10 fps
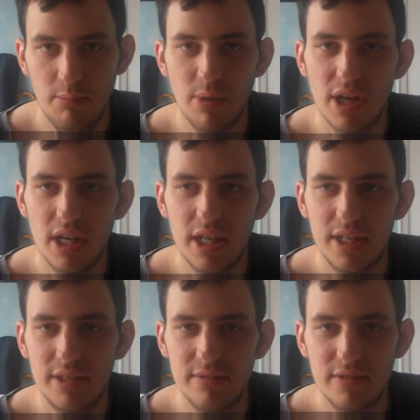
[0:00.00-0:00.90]

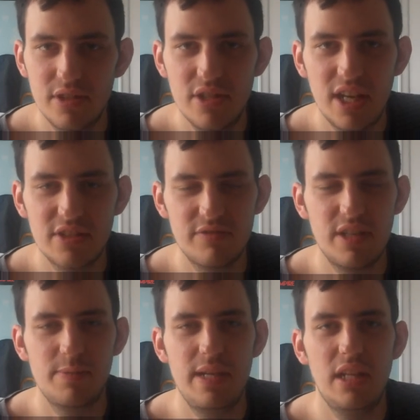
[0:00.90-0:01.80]
But as
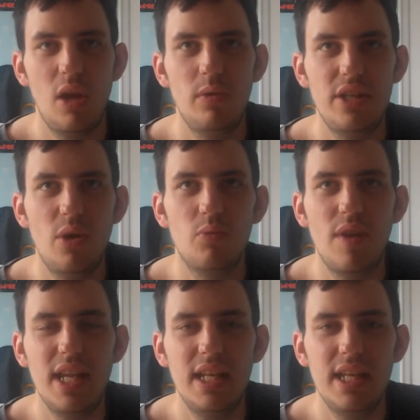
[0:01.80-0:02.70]
far as being lonely, not
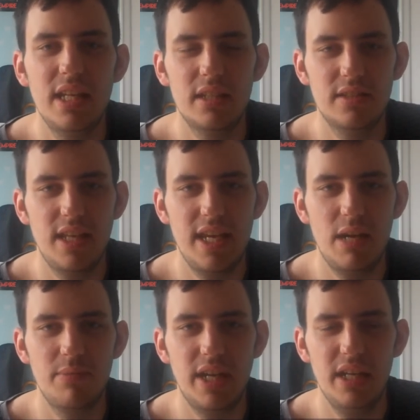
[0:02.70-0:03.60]
really. Like I say,
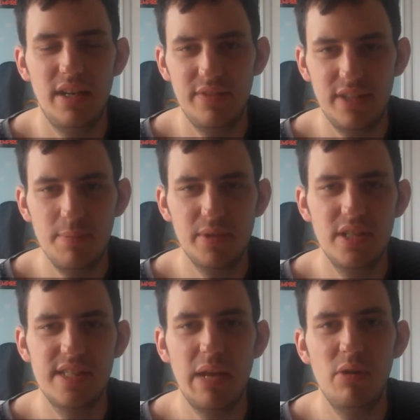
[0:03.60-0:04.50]
I'm
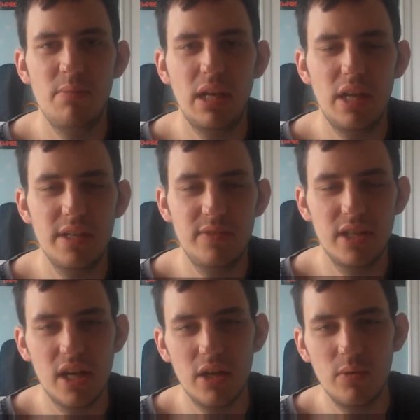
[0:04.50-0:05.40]
content with my life,
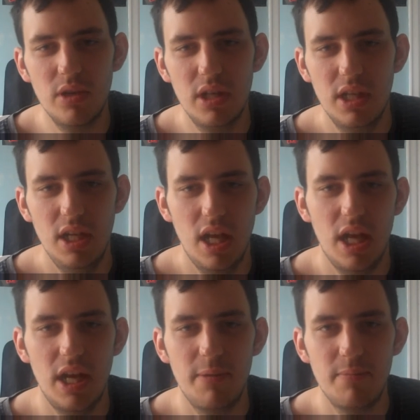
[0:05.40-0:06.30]
you know.
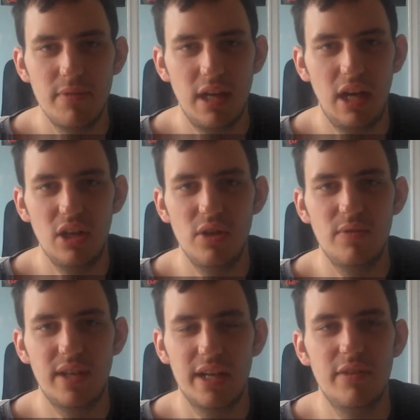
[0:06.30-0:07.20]
I
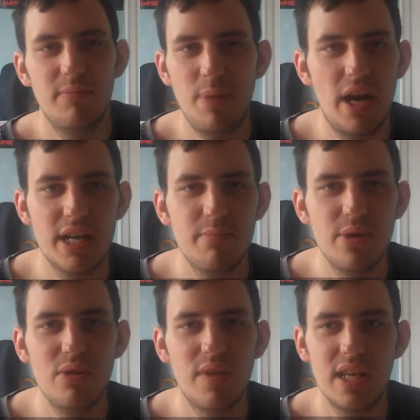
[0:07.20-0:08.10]
love kind of buying
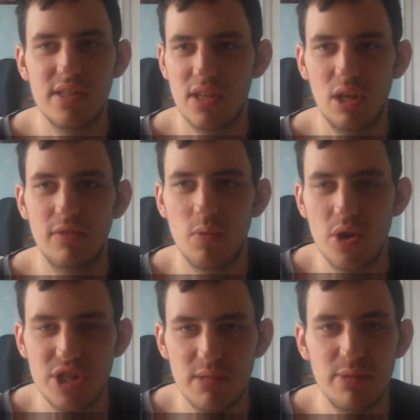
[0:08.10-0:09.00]
movies. I love
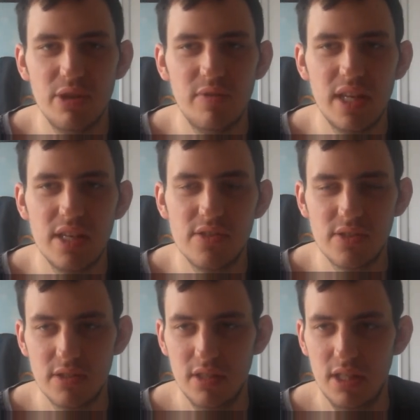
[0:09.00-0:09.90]
watching movies.